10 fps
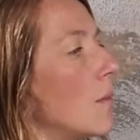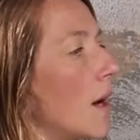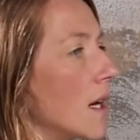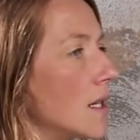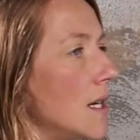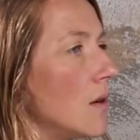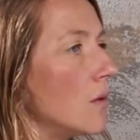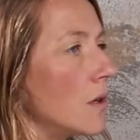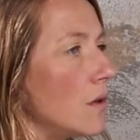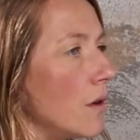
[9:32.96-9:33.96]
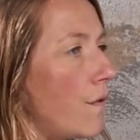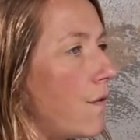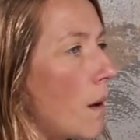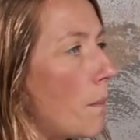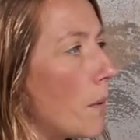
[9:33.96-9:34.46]
I'm actually going to do a
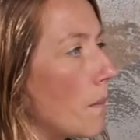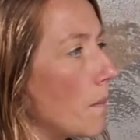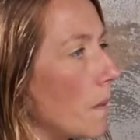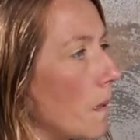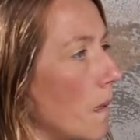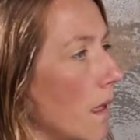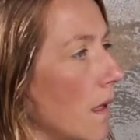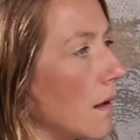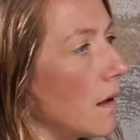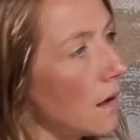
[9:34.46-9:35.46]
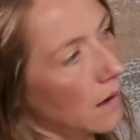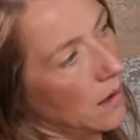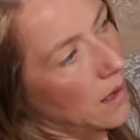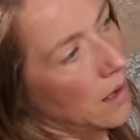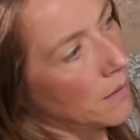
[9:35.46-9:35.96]
flip
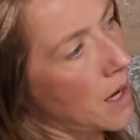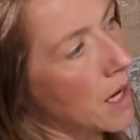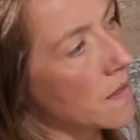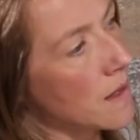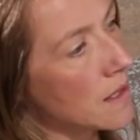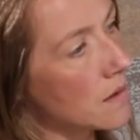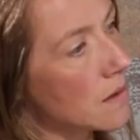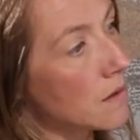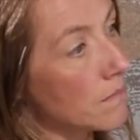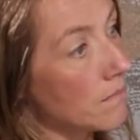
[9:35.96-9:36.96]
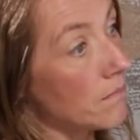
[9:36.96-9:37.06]
and make this